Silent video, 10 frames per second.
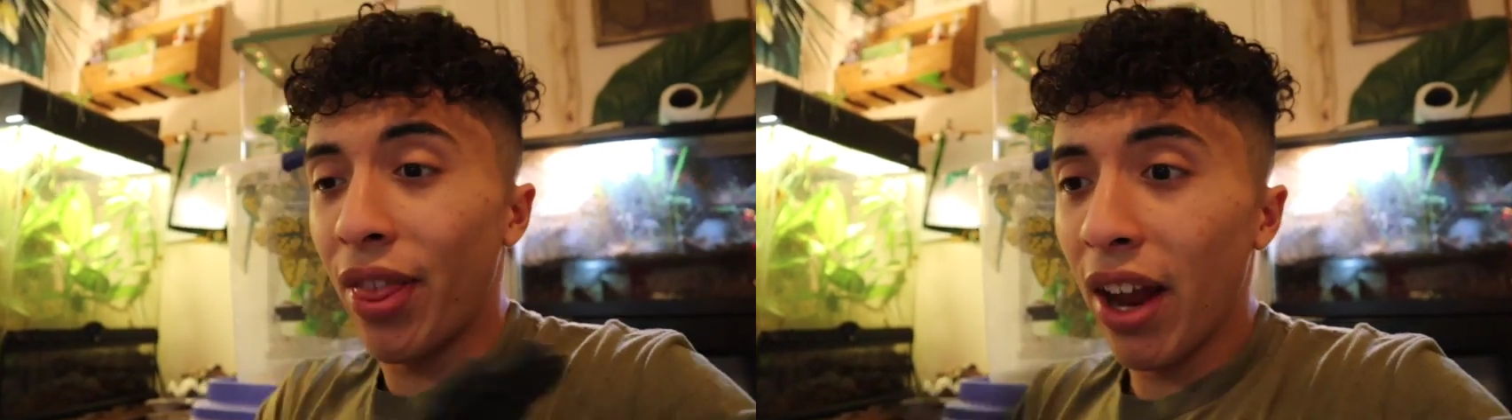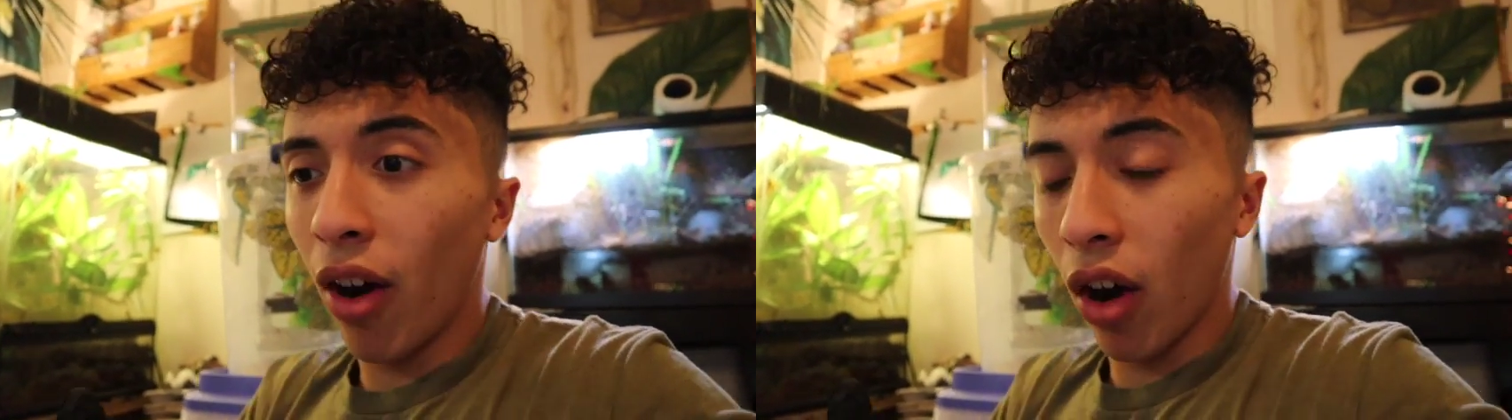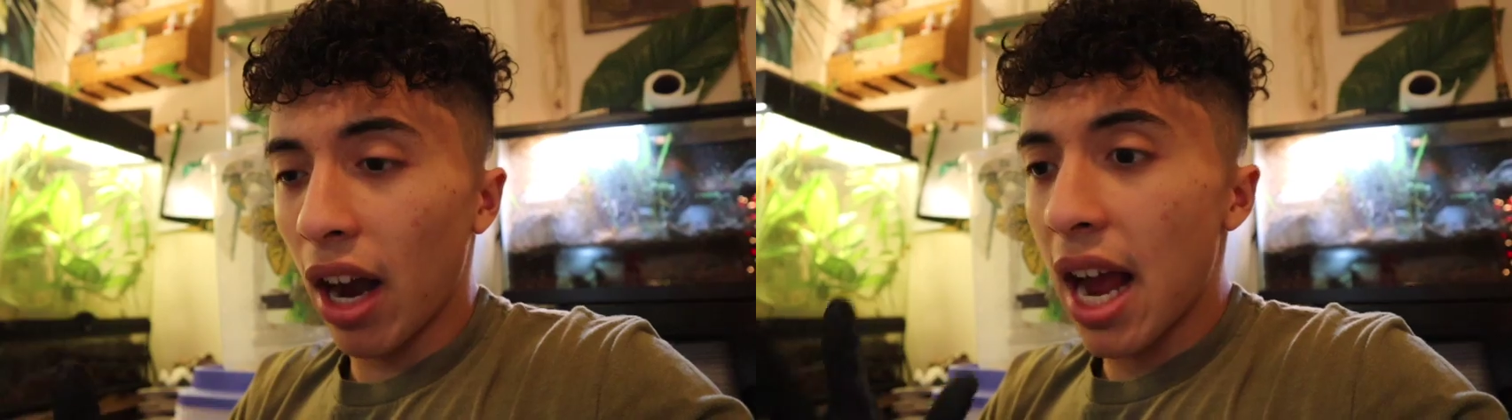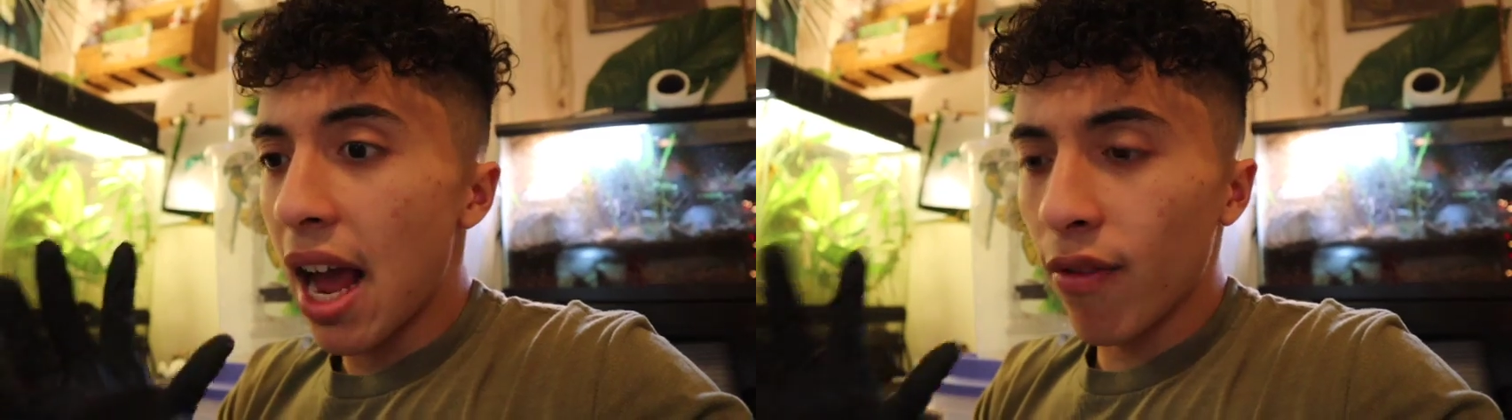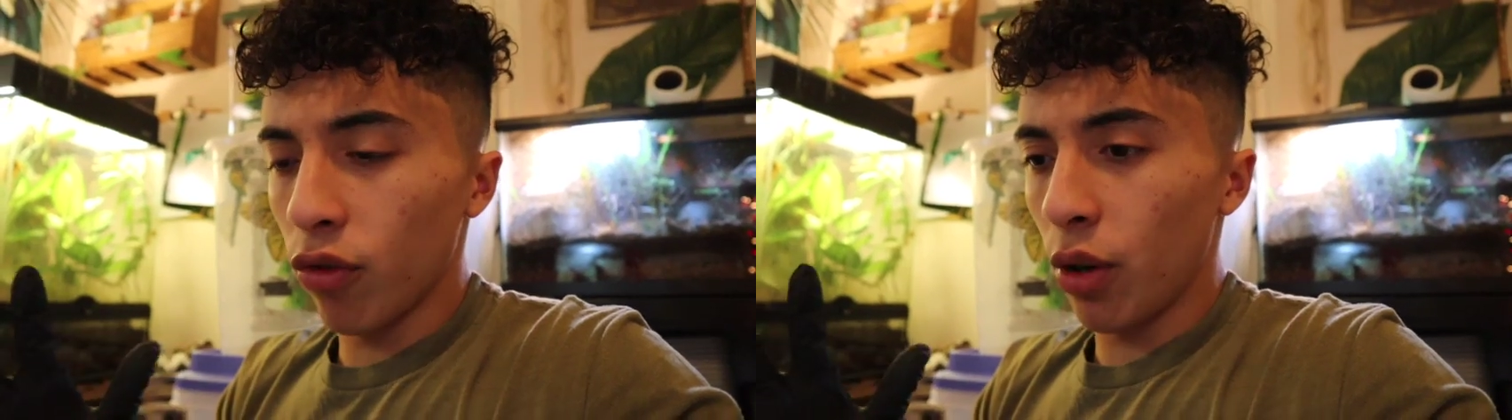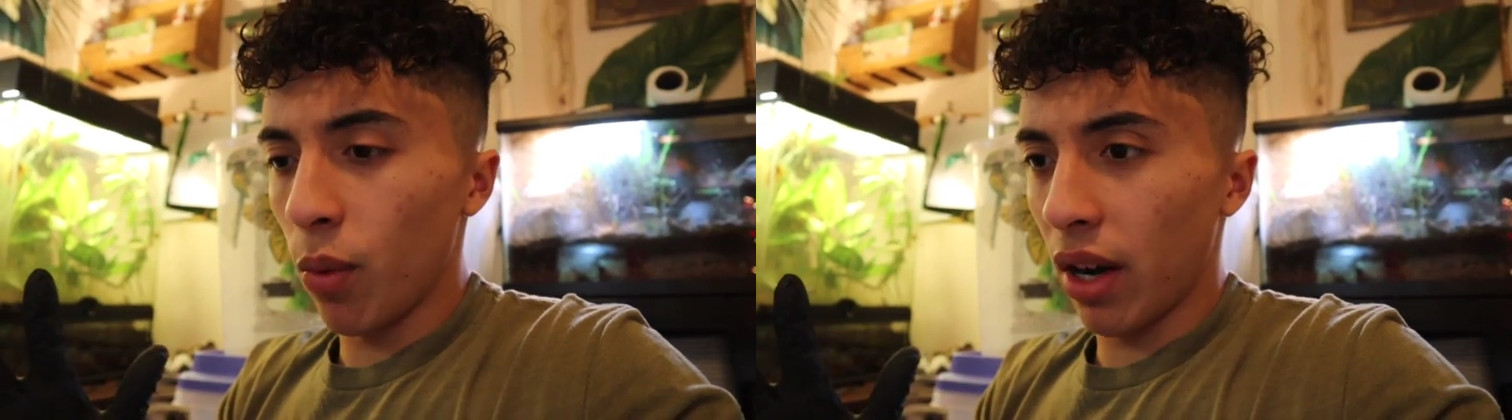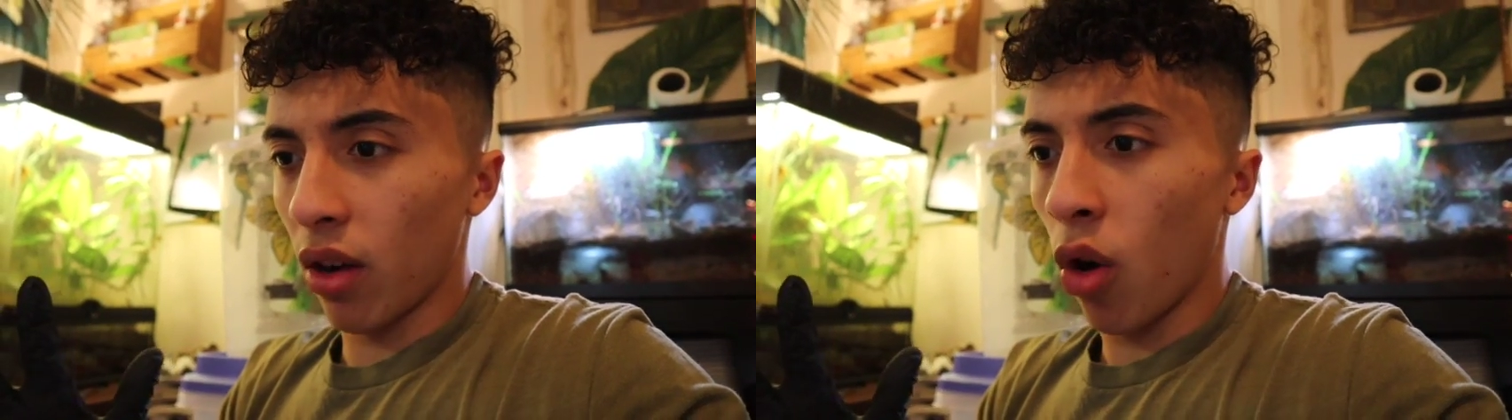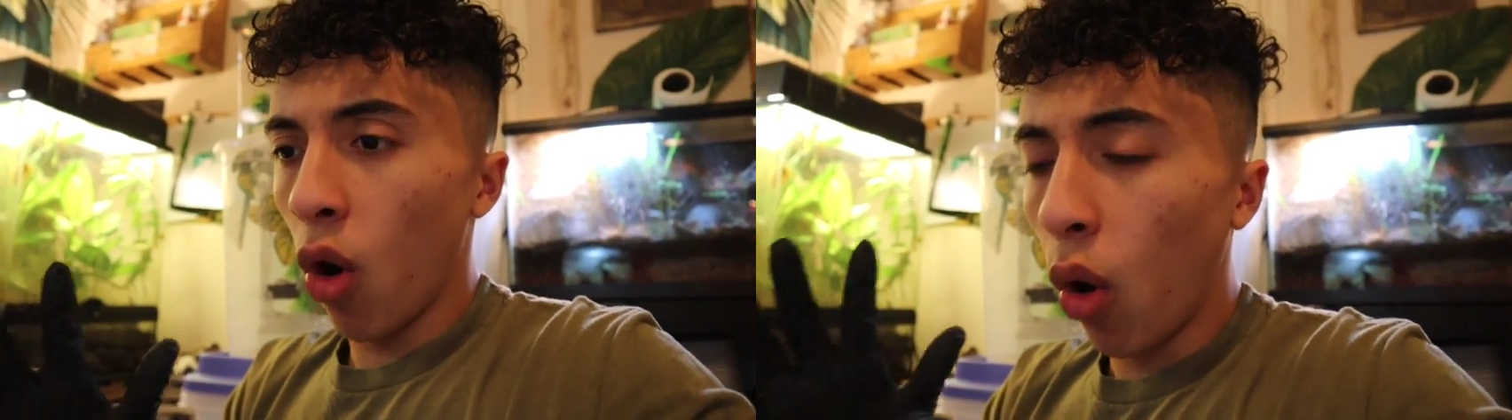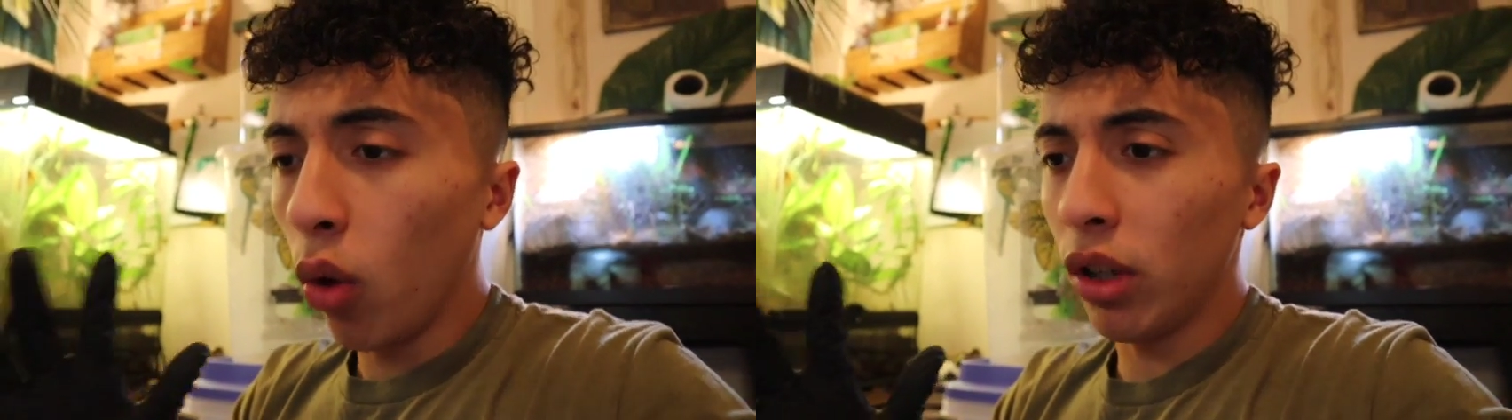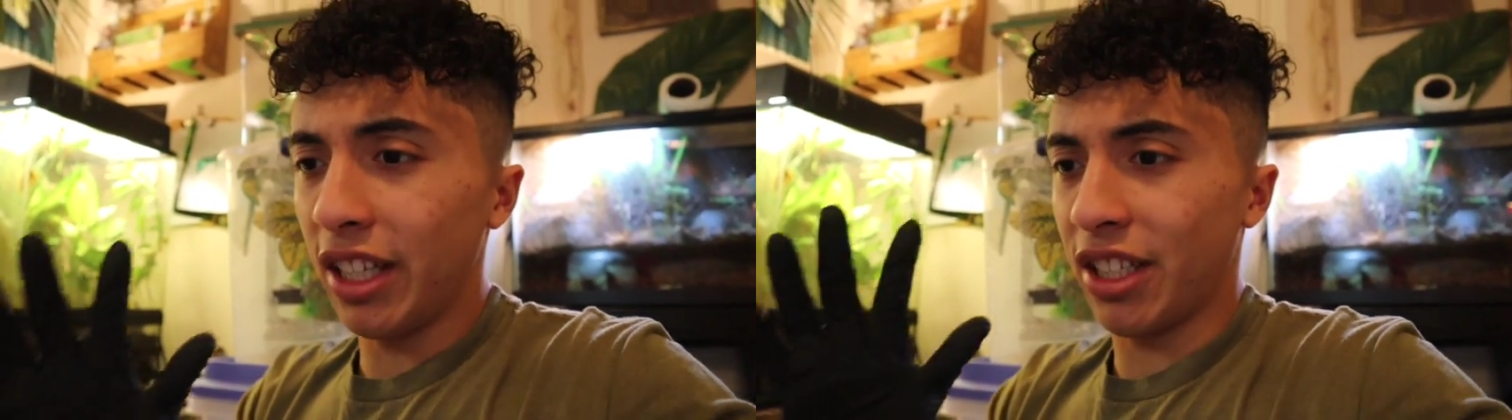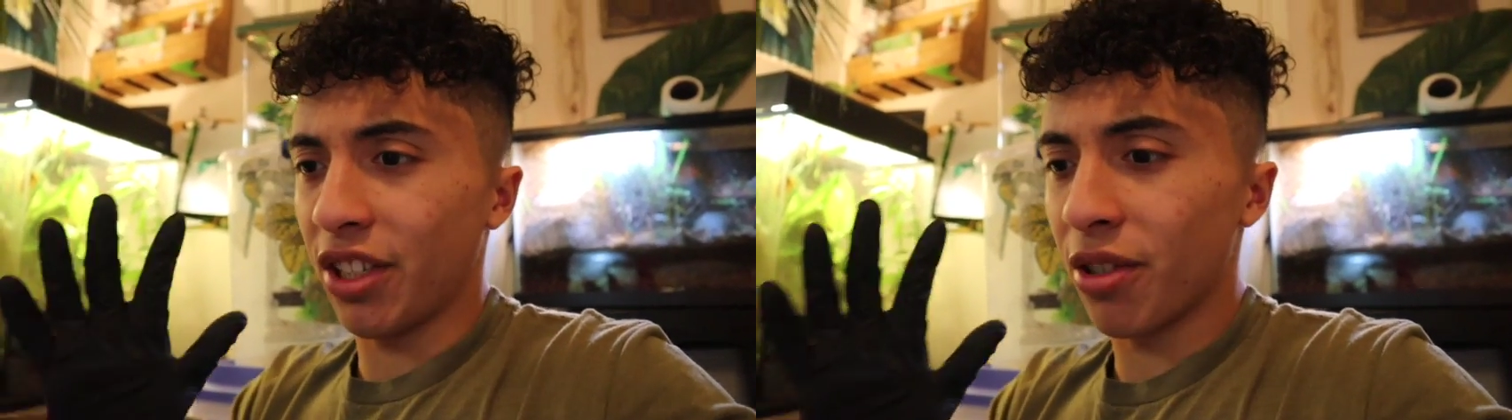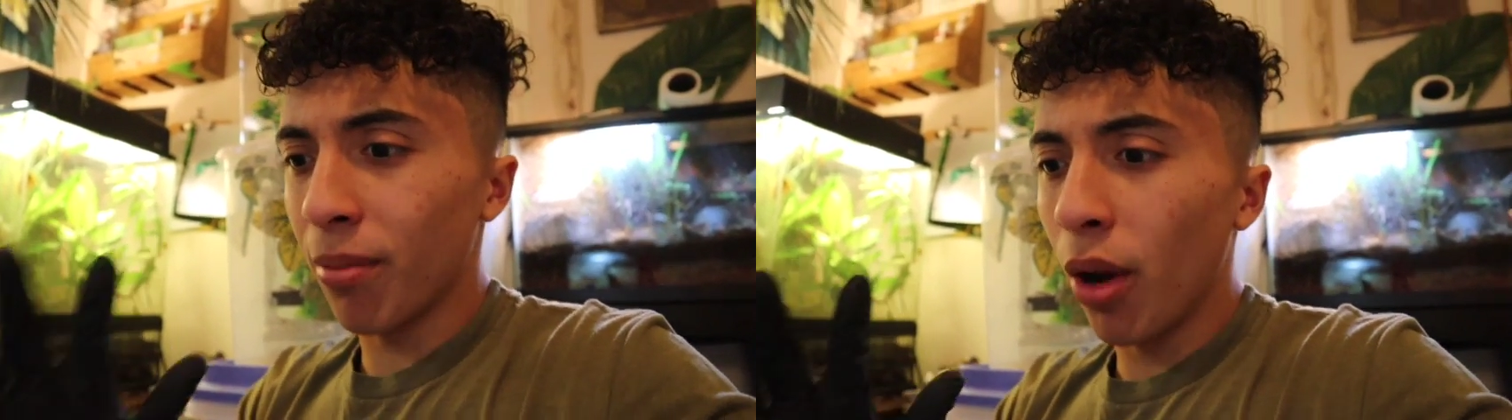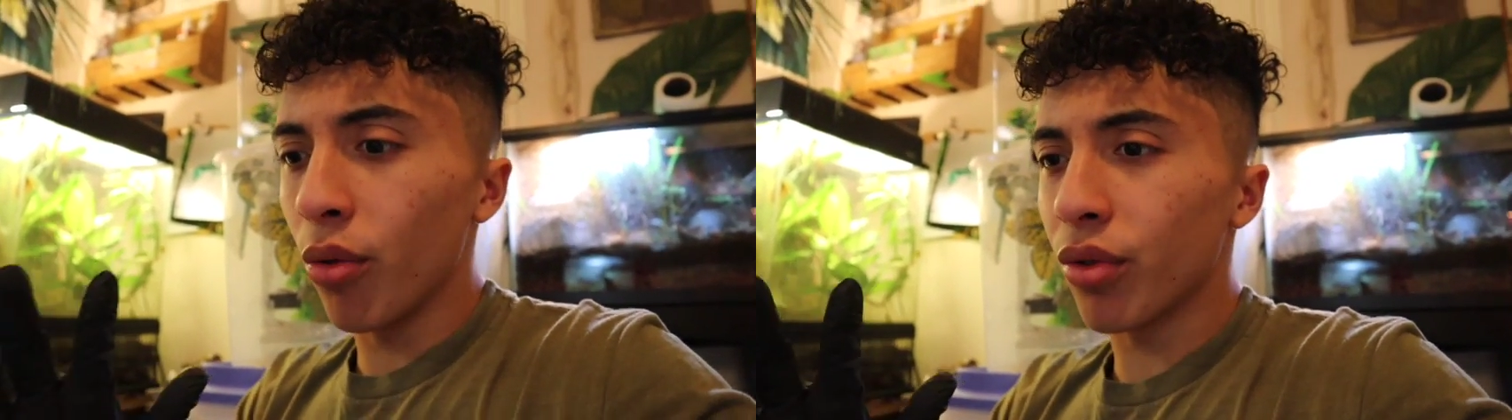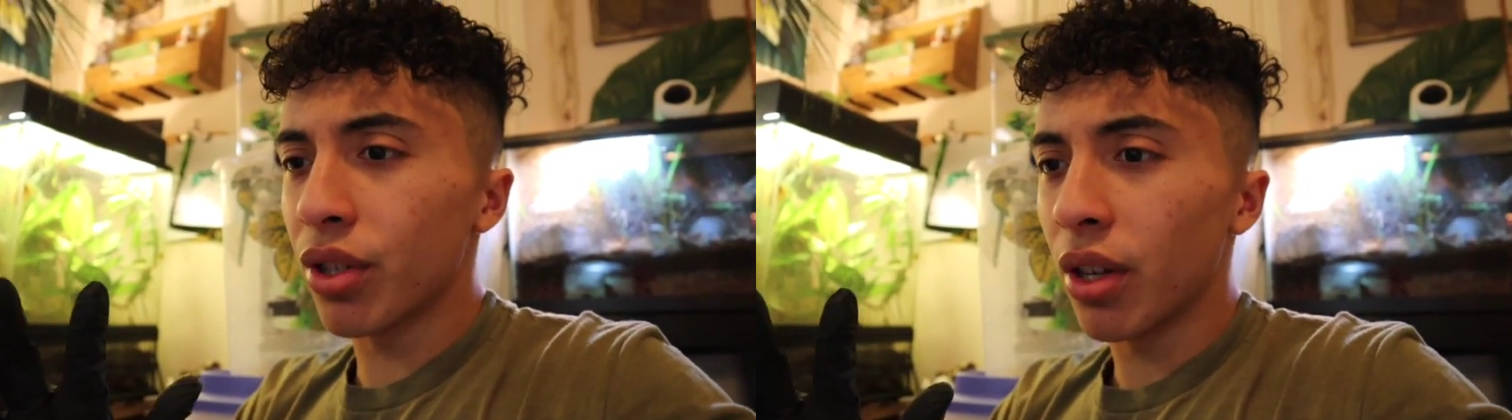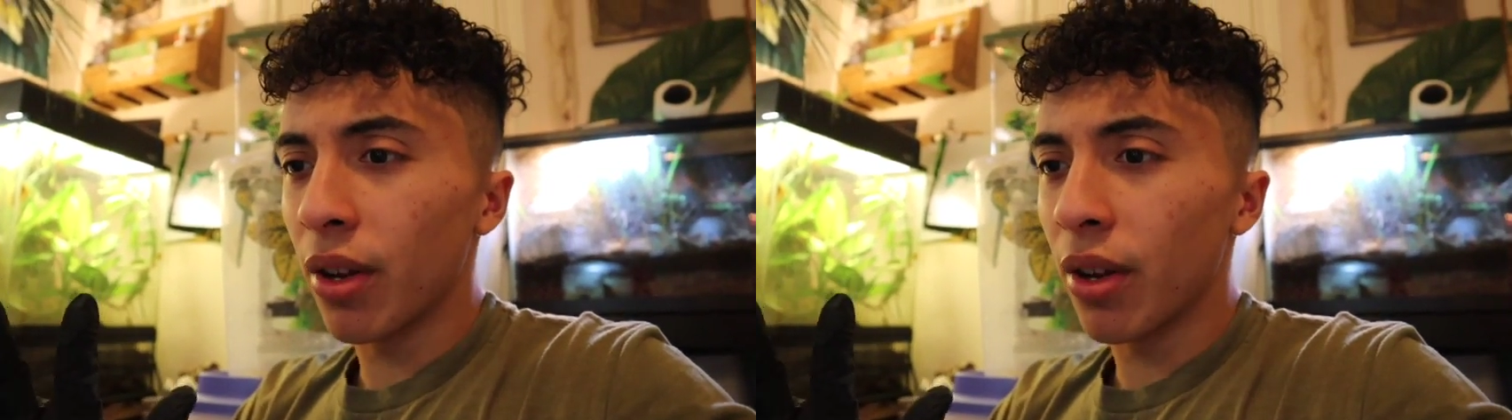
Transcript: They are everywhere. Holy smokes.